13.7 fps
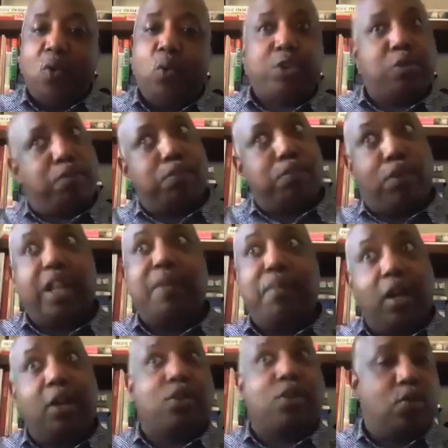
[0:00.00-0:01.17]
which pretty
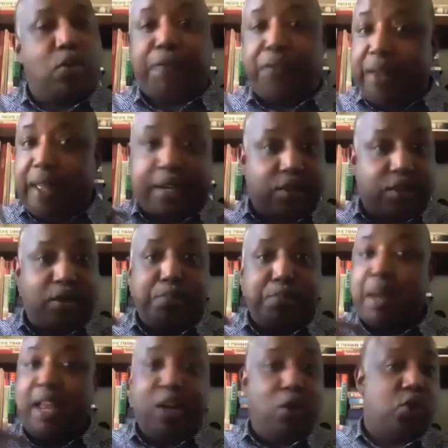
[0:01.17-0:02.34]
much reflects
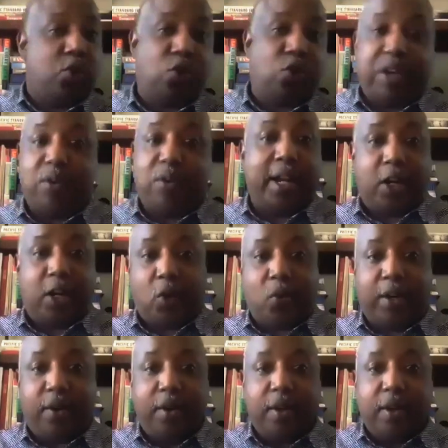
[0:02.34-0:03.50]
my own screenwriting
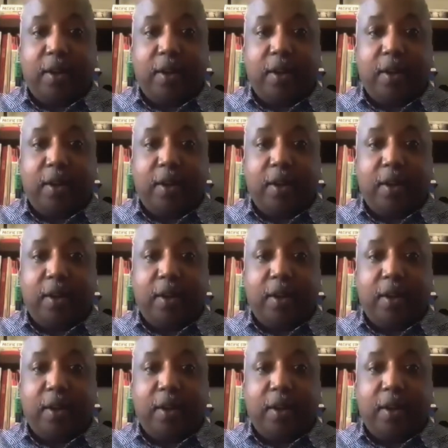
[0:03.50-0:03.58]
career.